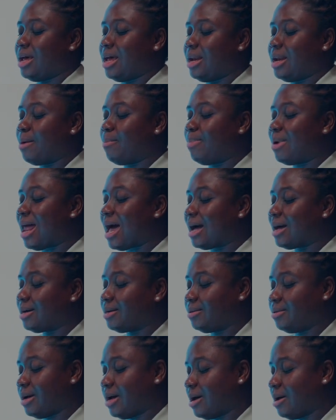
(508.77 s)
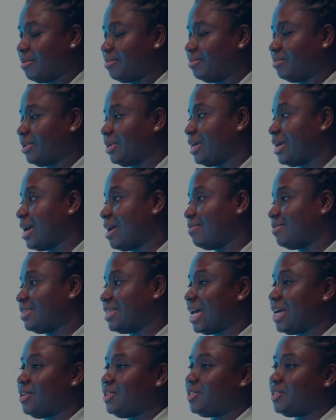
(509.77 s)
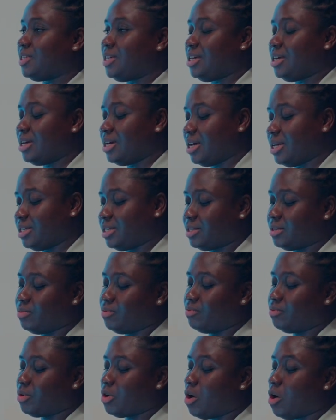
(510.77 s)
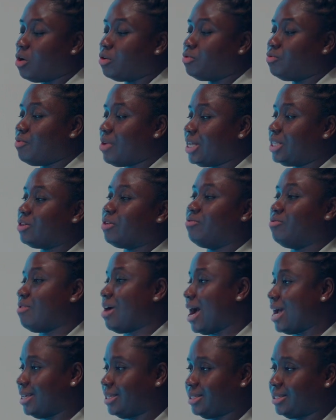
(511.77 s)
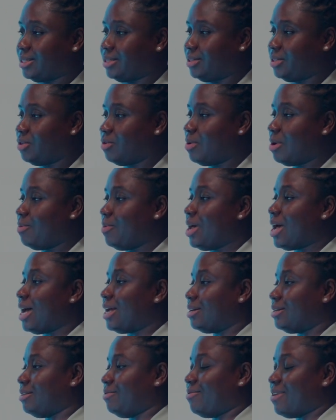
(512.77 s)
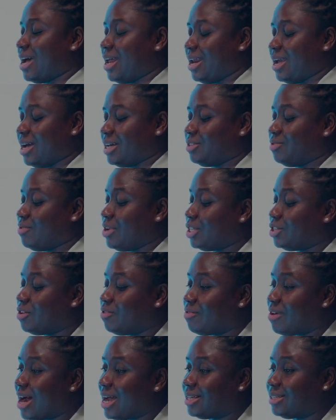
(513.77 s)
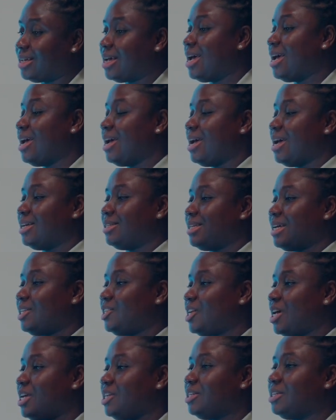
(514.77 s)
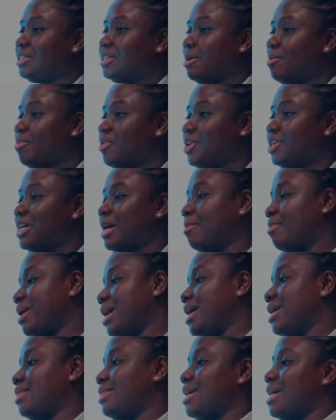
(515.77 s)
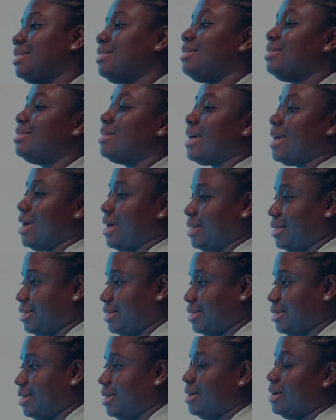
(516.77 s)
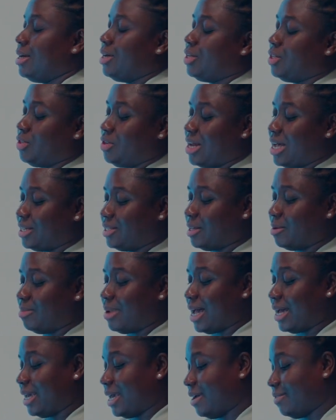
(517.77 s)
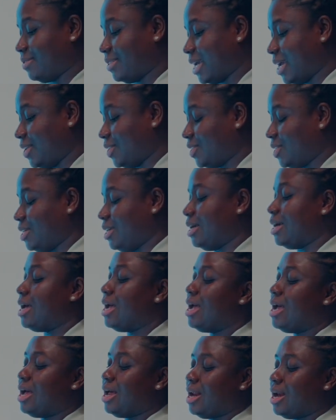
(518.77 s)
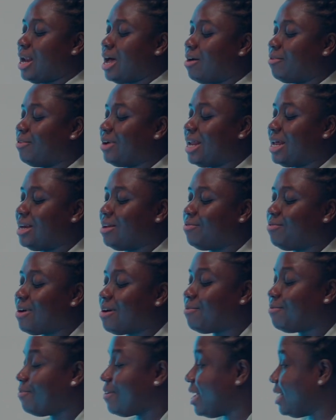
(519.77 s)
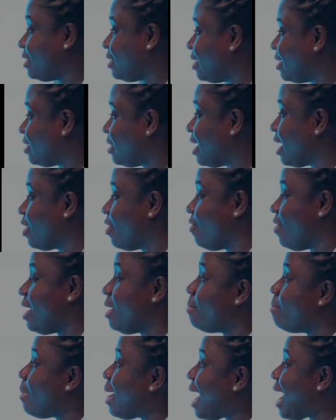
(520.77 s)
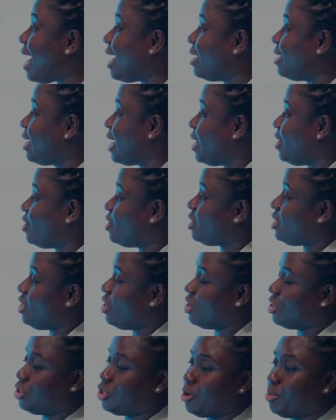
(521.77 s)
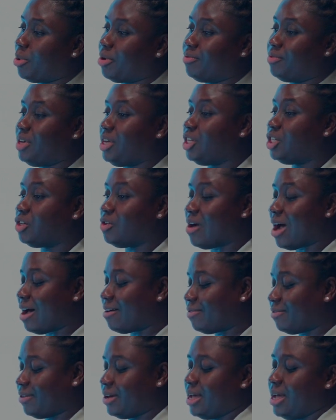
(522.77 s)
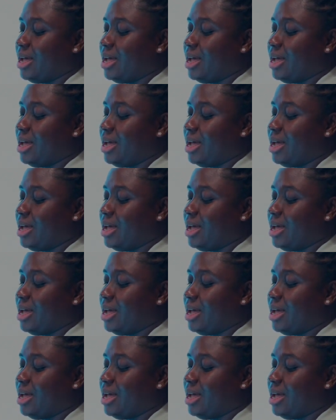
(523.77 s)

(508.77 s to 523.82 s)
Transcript: And the black curves that you see is called rate of rise. So what we are defining as rate of rise is the change in temperature per 30 seconds. So that's the black curves that you see. Now, for the different phases, the green bar that you see on top of each graph